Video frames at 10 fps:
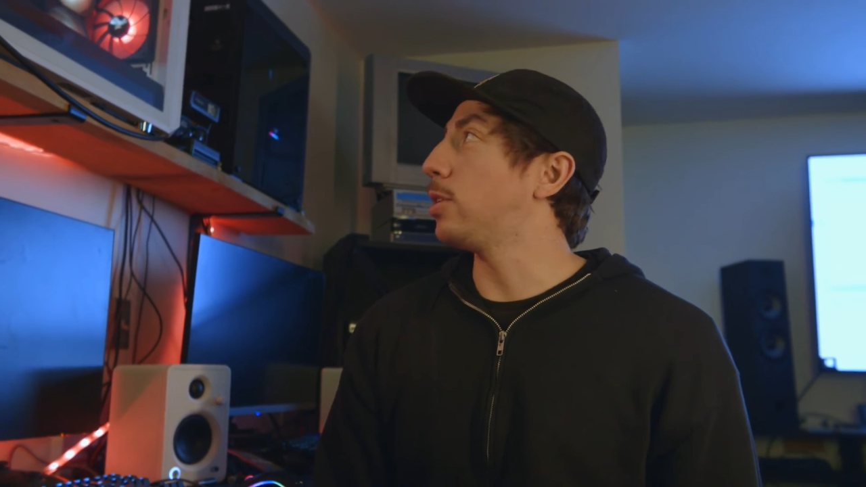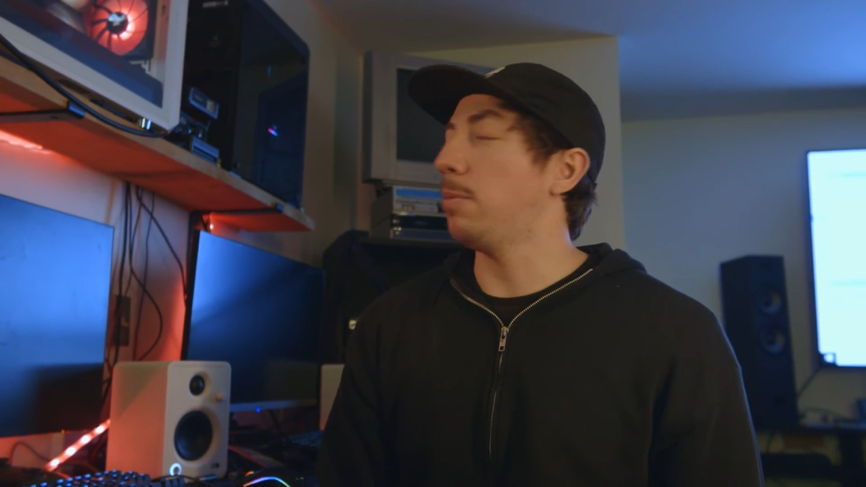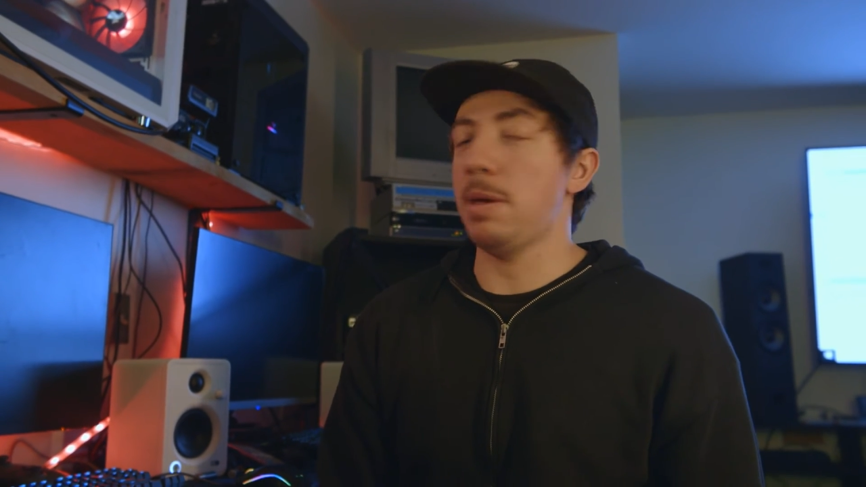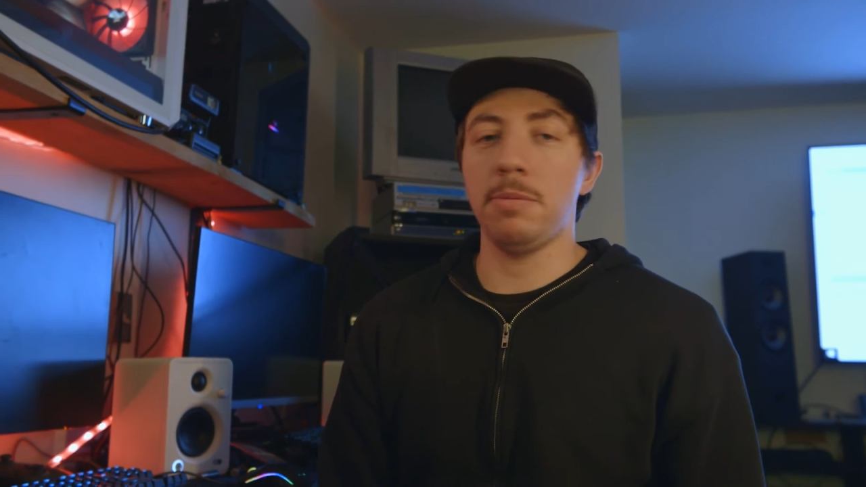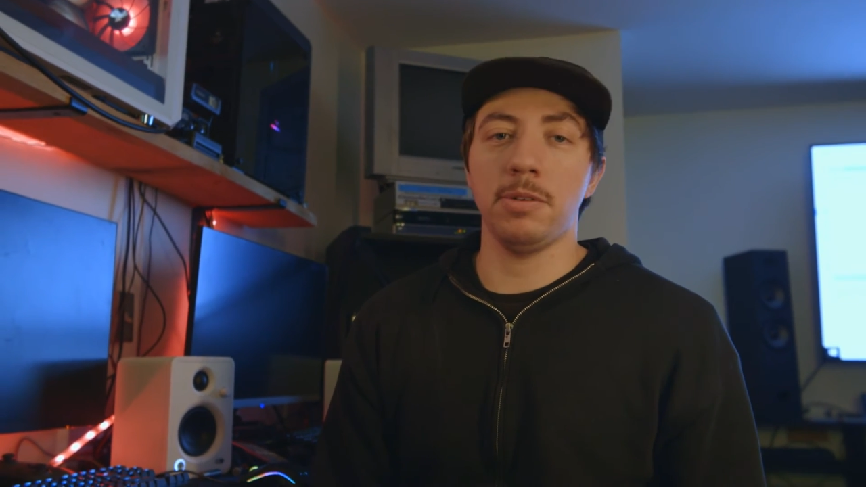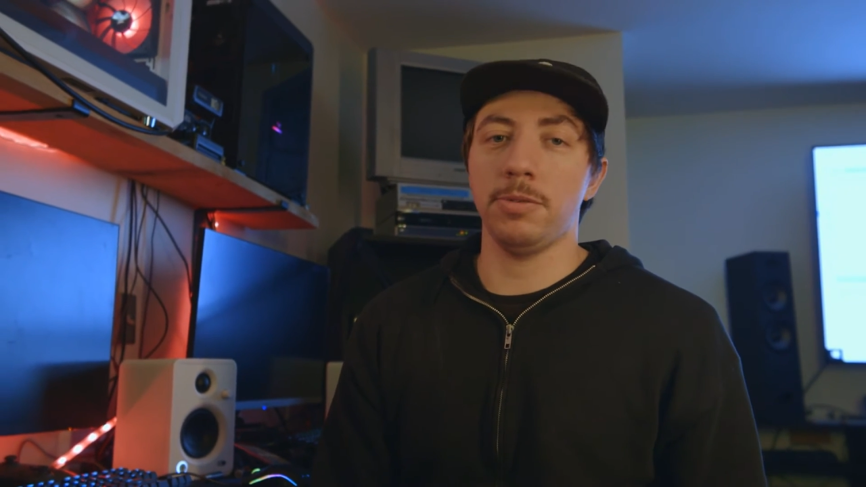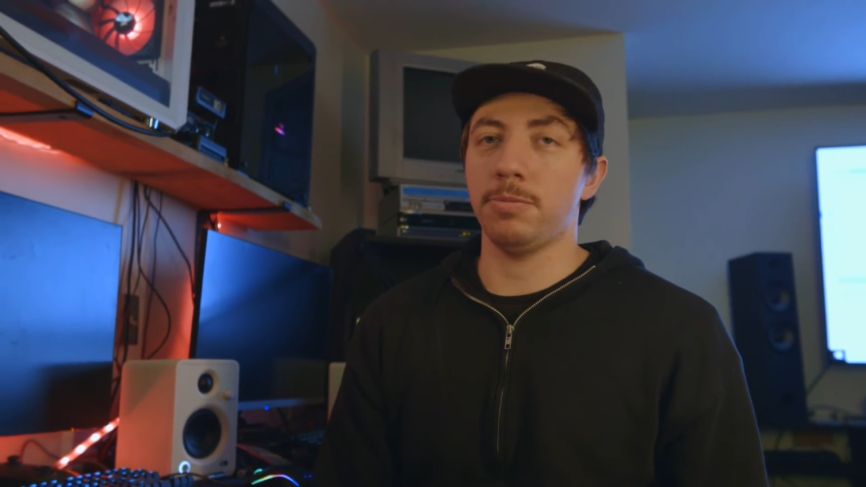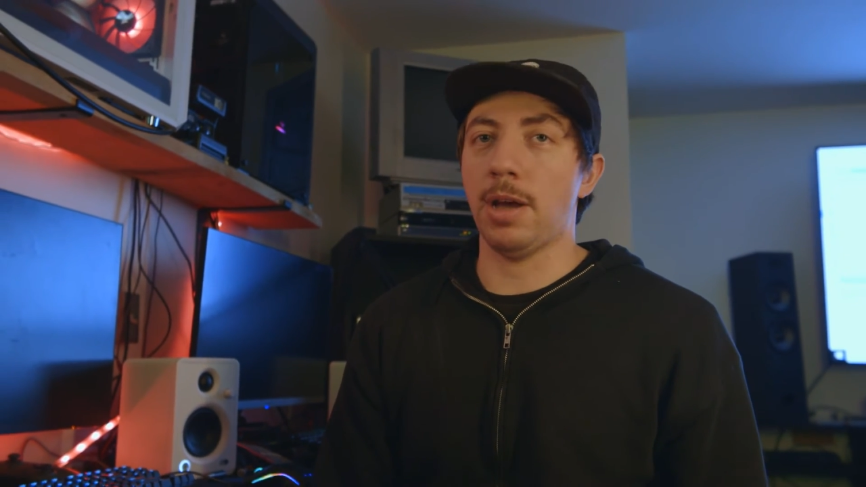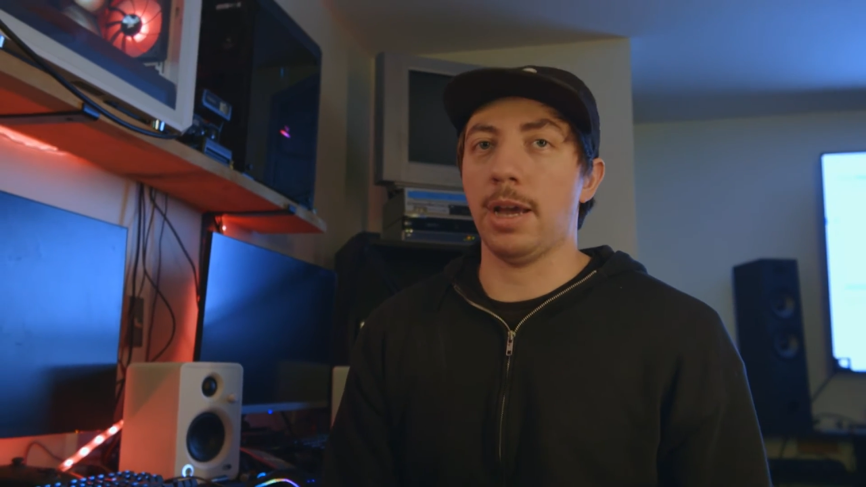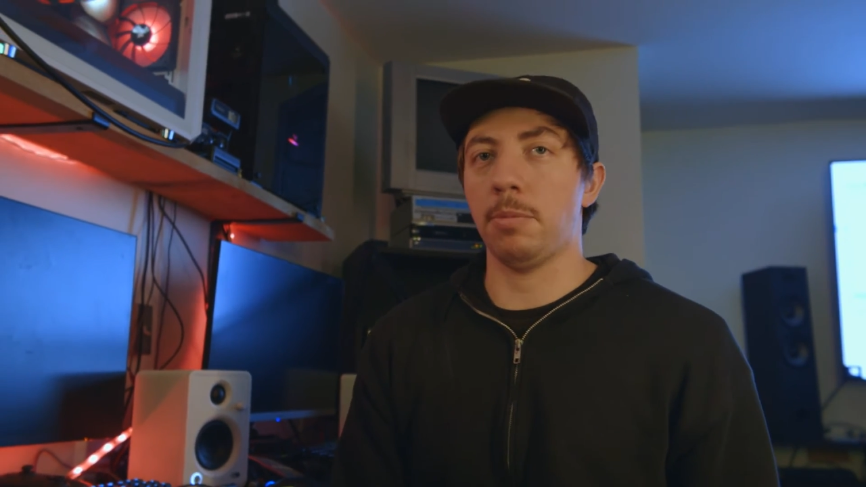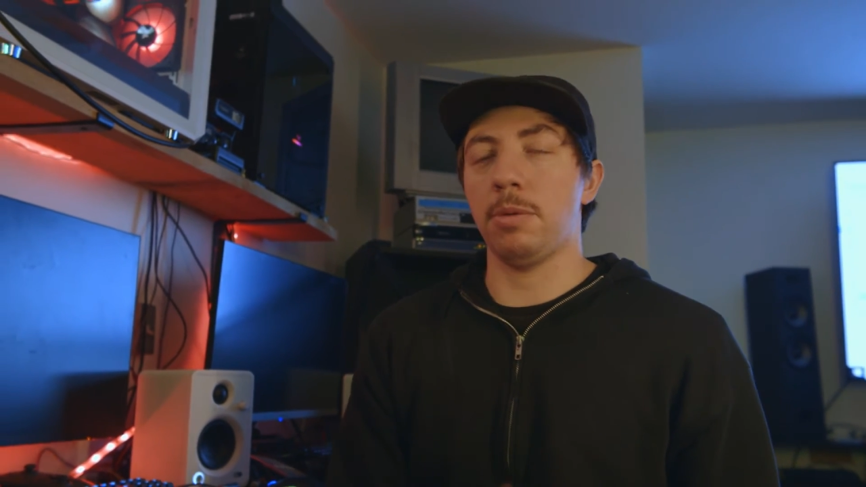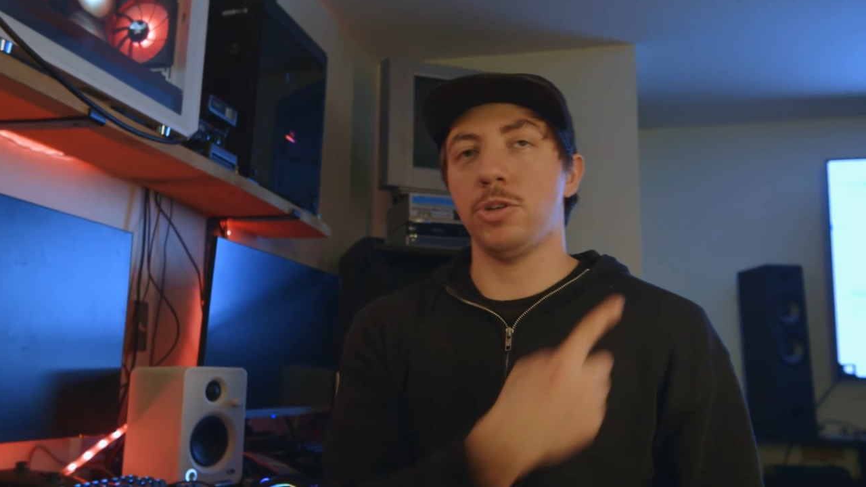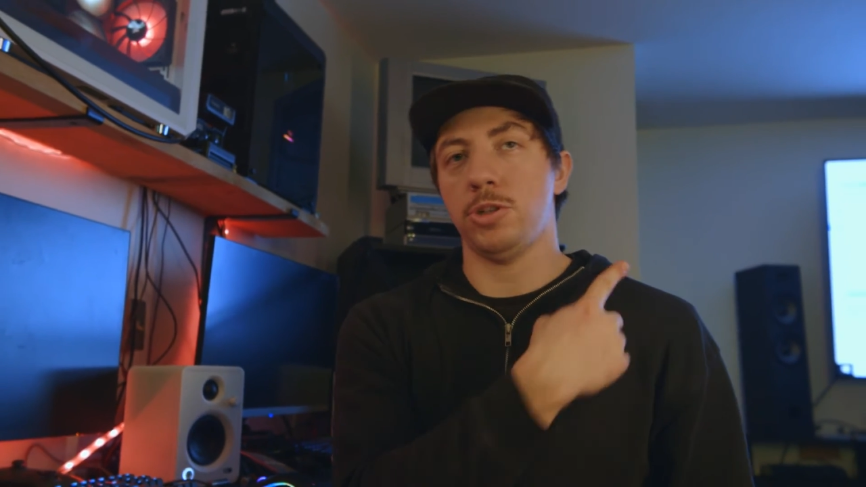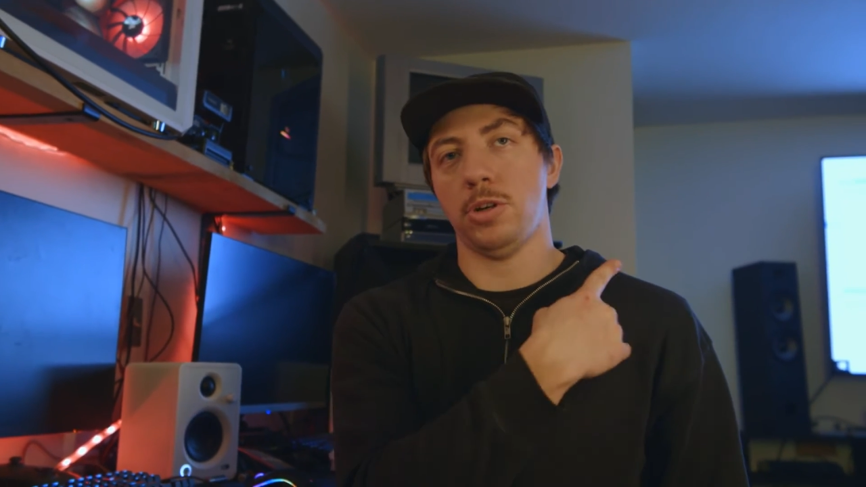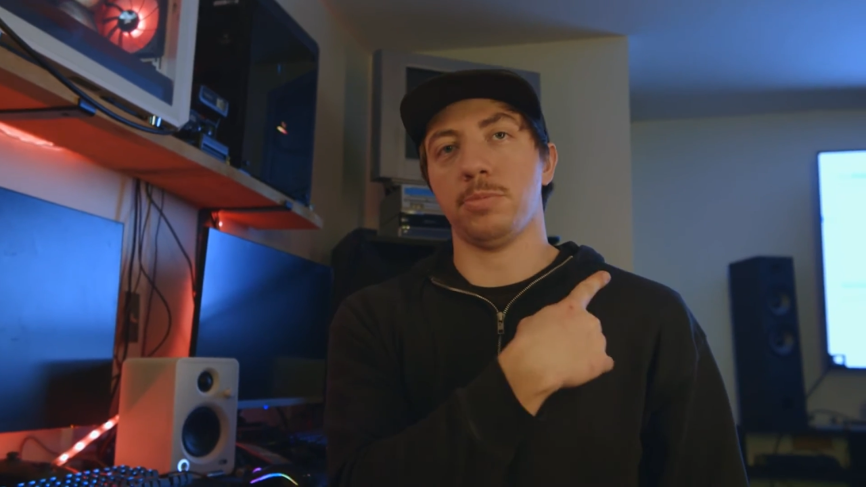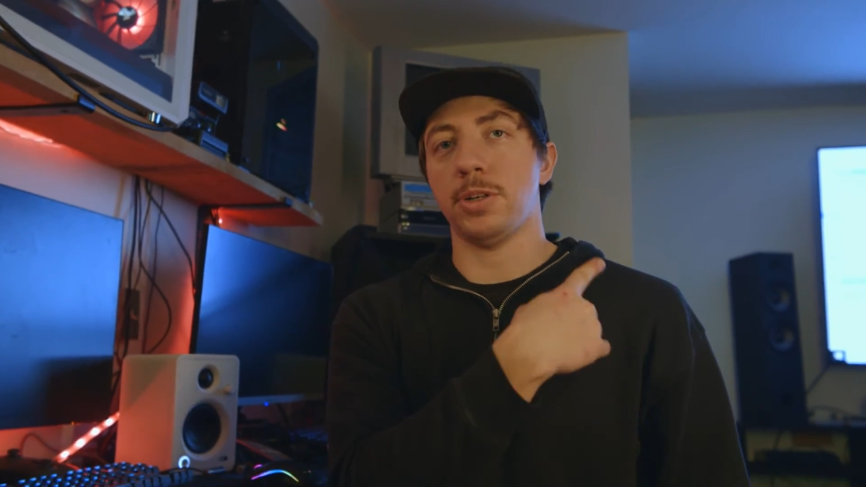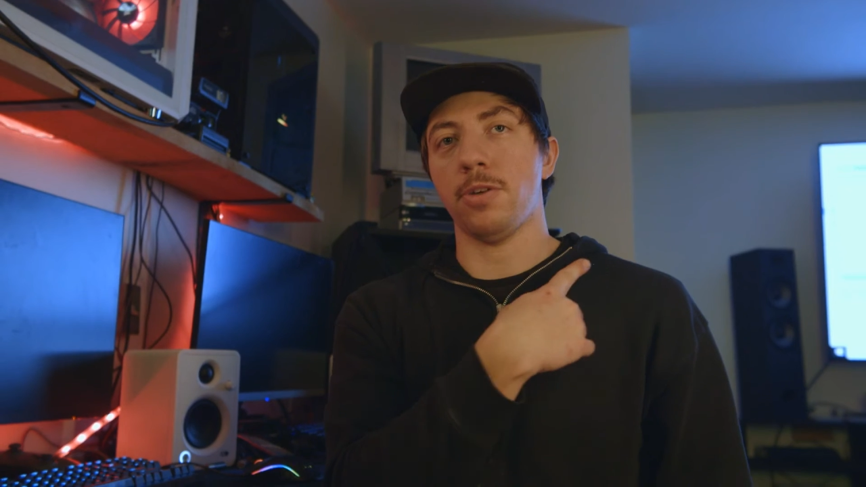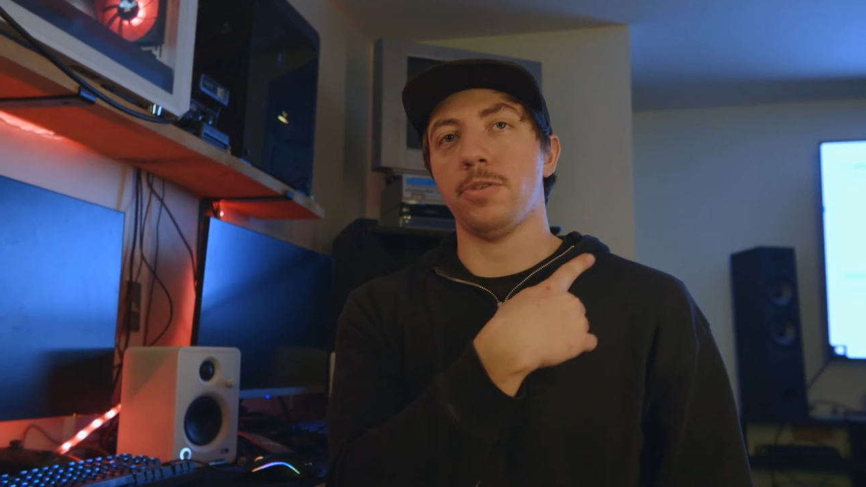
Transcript: should unplug